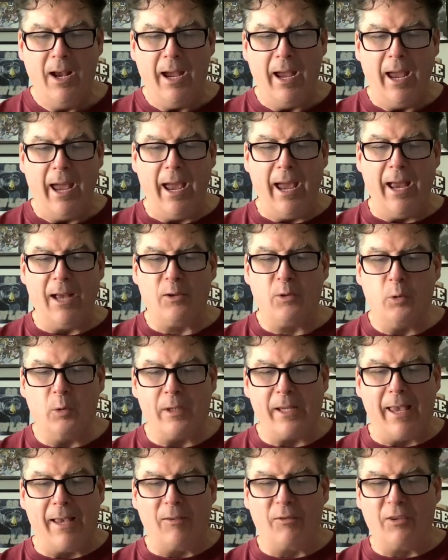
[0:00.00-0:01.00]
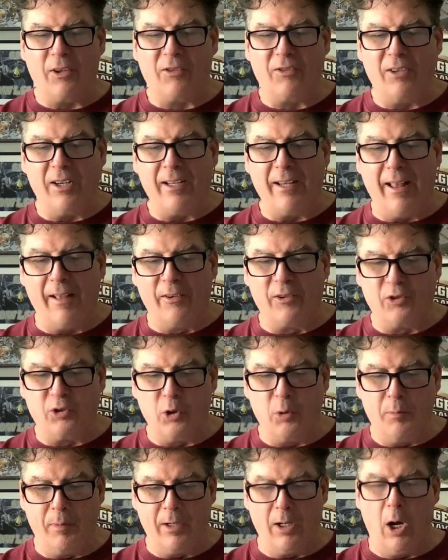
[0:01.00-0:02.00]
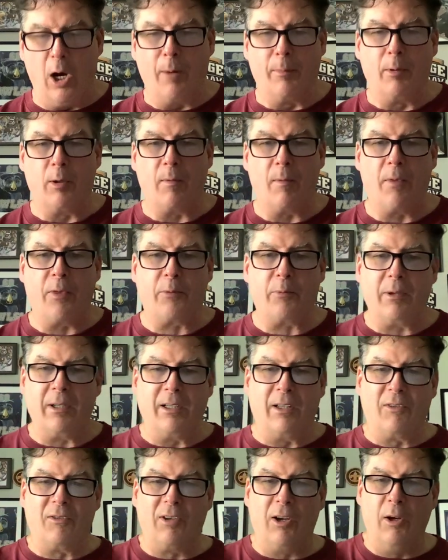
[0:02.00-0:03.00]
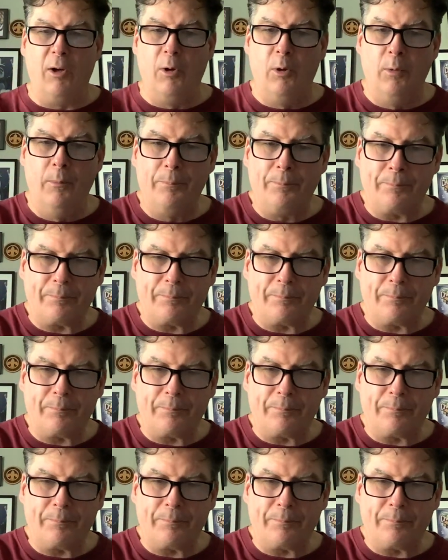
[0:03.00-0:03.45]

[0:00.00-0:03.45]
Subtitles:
And 28-16, LSU beat Auburn 3-2.